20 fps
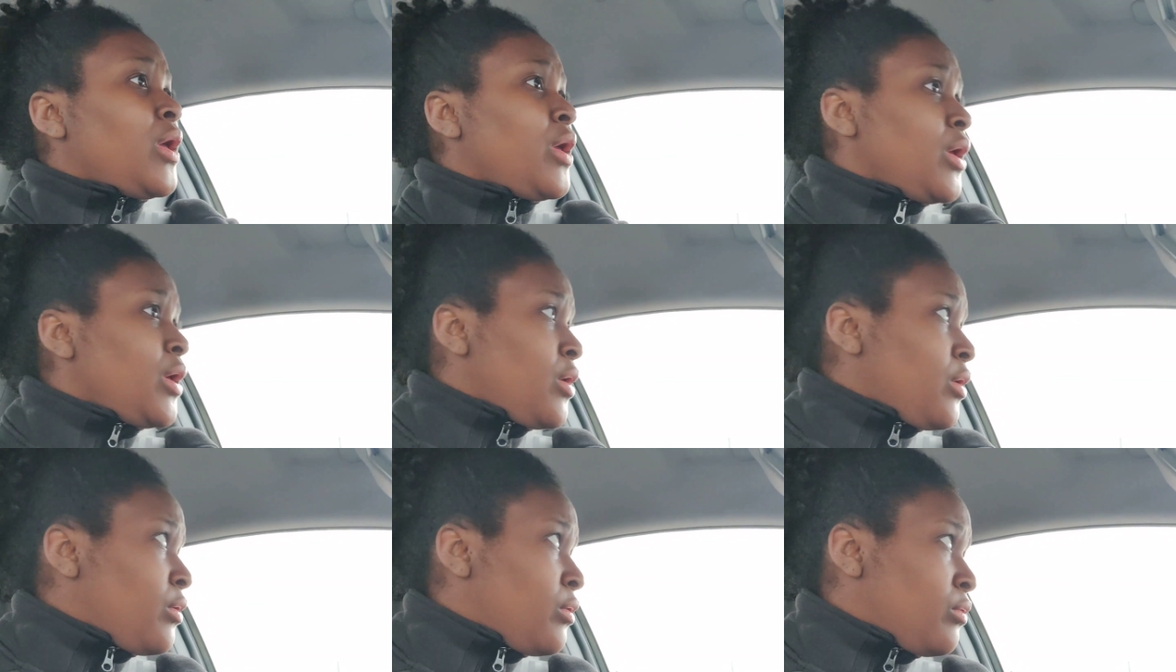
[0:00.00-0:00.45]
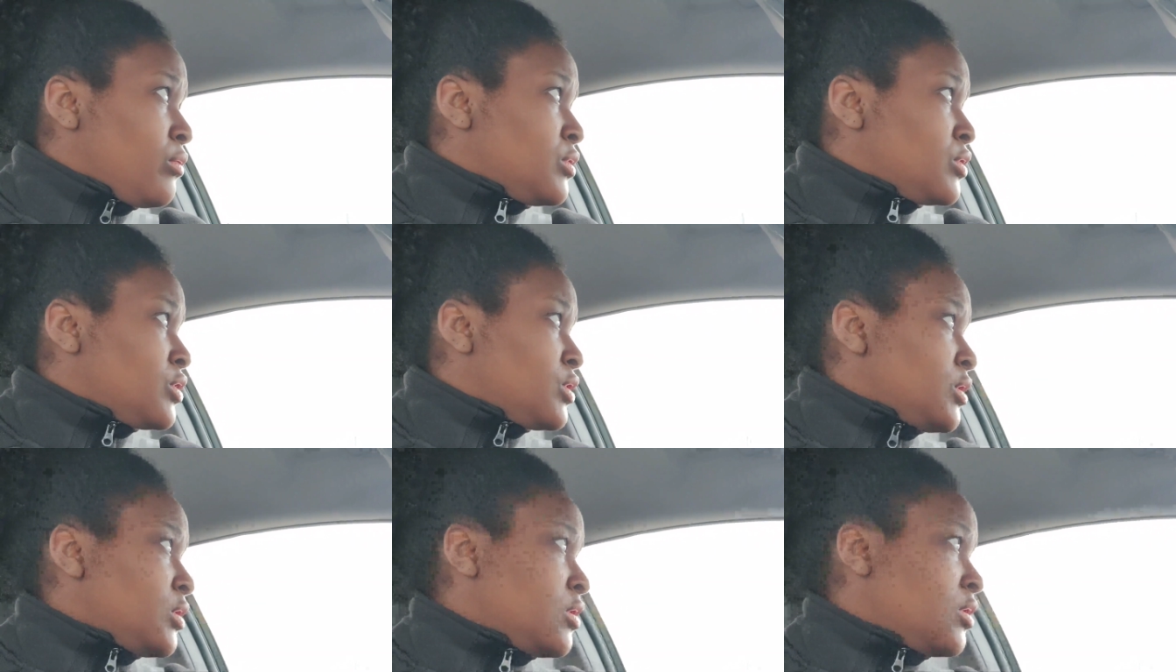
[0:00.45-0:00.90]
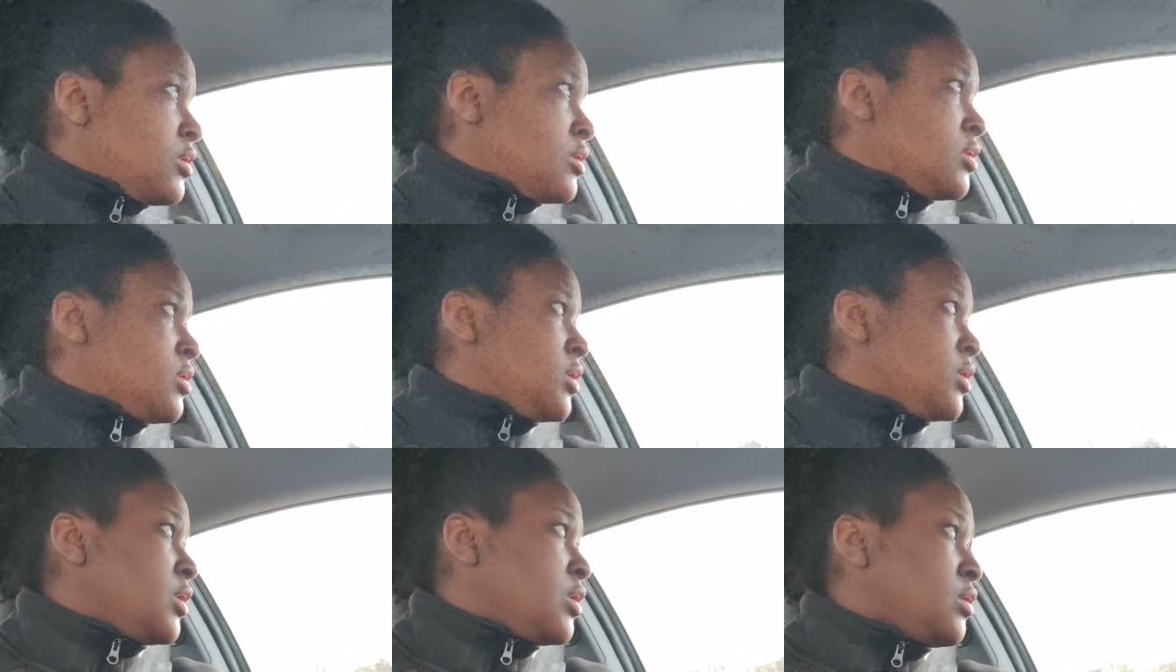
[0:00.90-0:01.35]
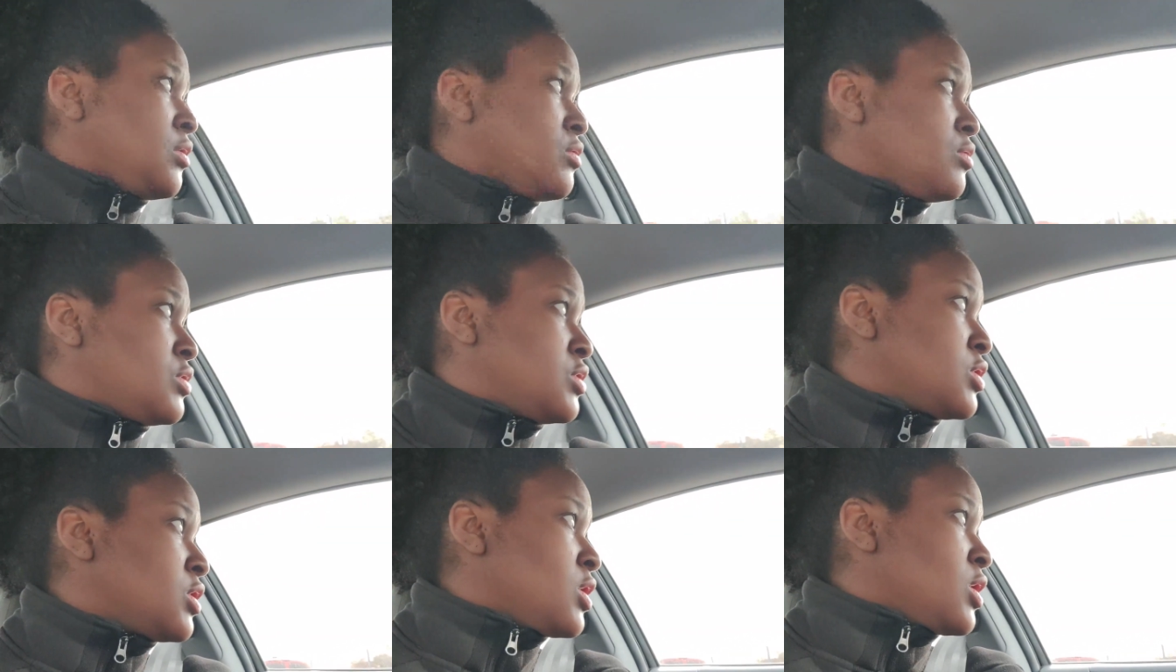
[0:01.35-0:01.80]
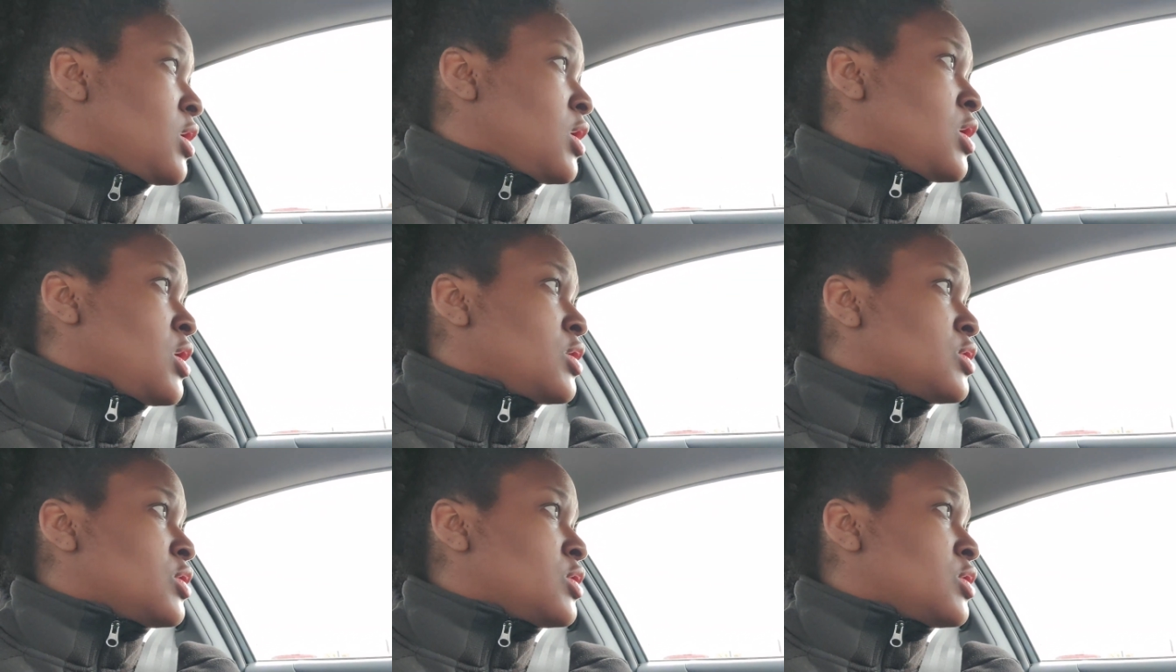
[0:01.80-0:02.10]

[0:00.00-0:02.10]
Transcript: huge huge